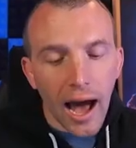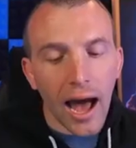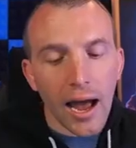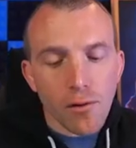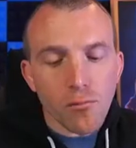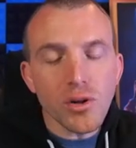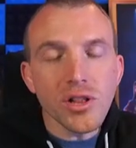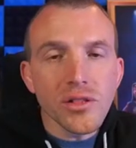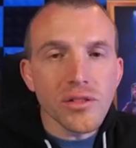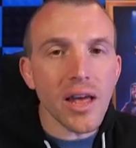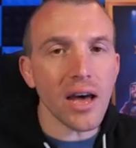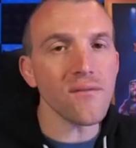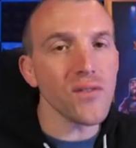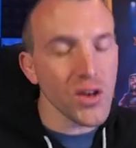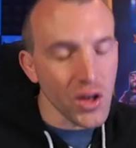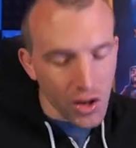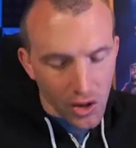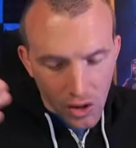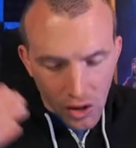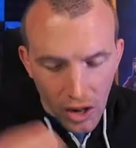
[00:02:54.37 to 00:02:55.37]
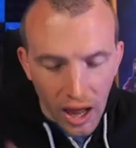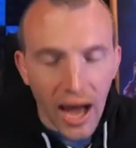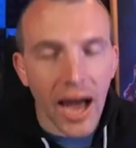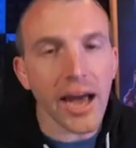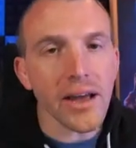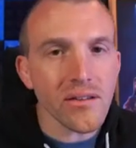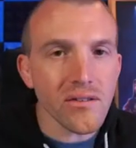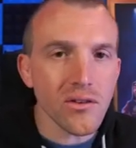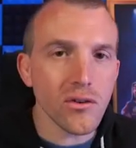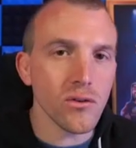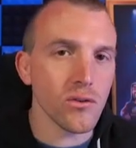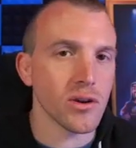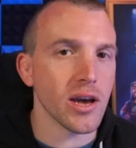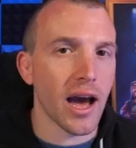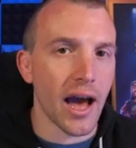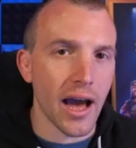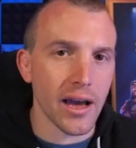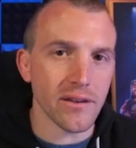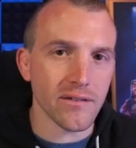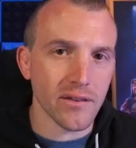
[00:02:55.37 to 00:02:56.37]
I will never lie to you
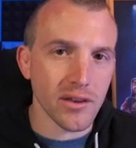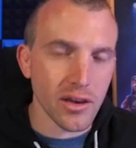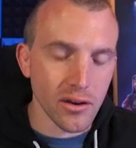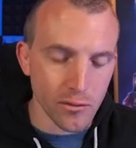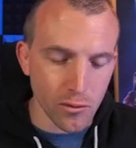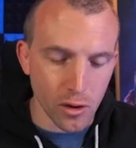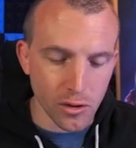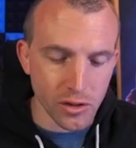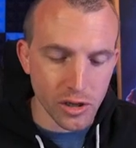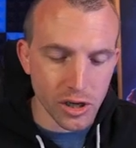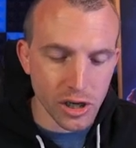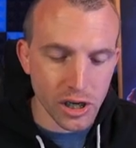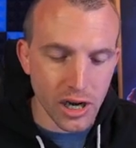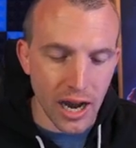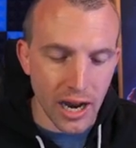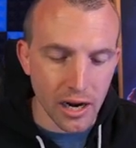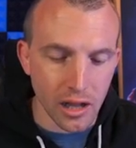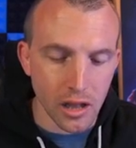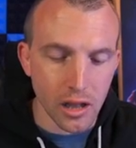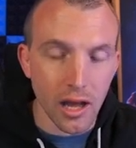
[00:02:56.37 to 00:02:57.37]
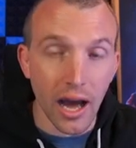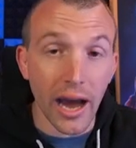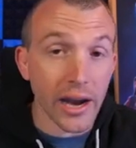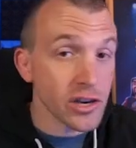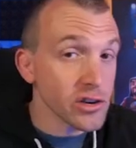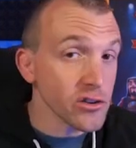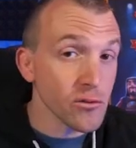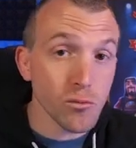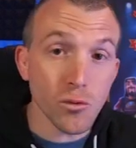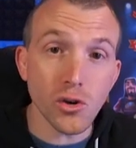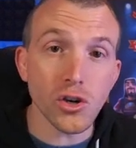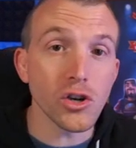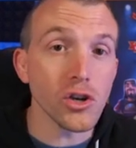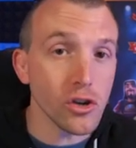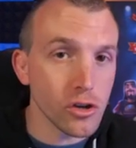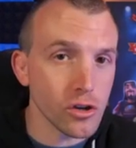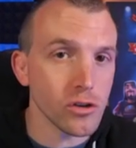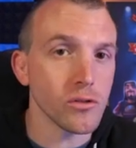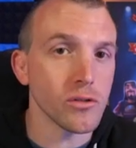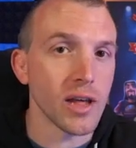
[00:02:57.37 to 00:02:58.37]
guys here on the channel. I just wouldn't
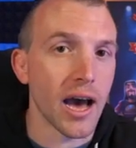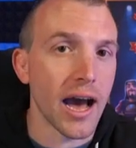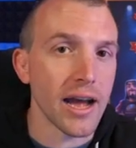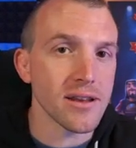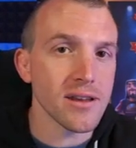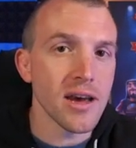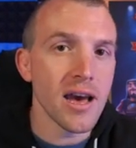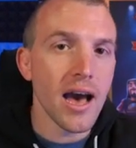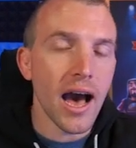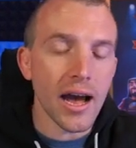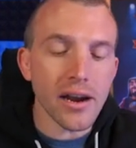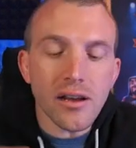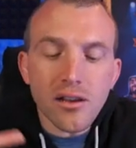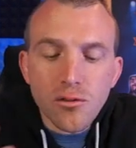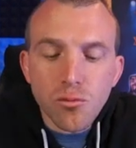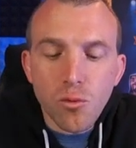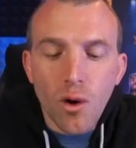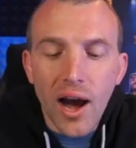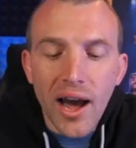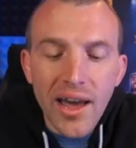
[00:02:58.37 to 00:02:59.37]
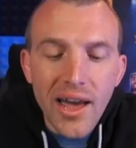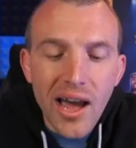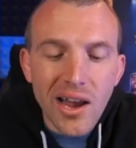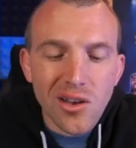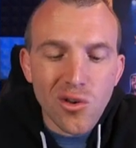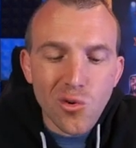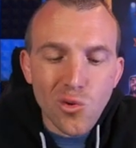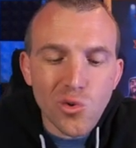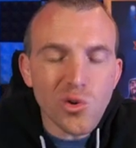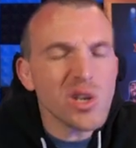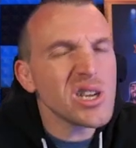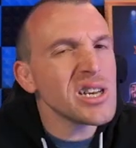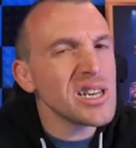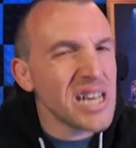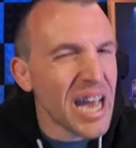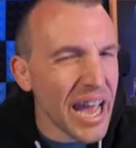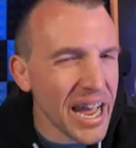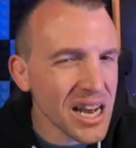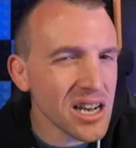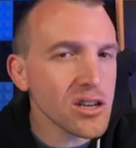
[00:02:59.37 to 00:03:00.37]
do that, and it's why I don't
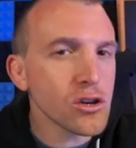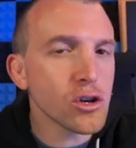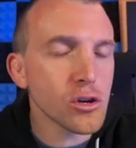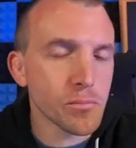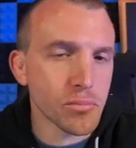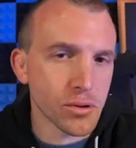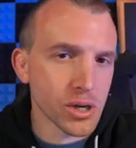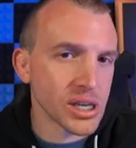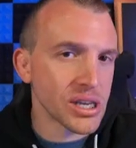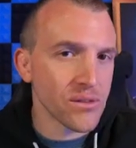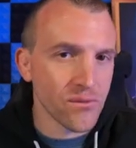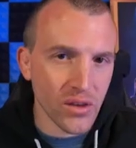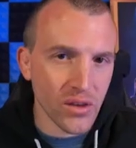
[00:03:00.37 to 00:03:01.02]
tend to bring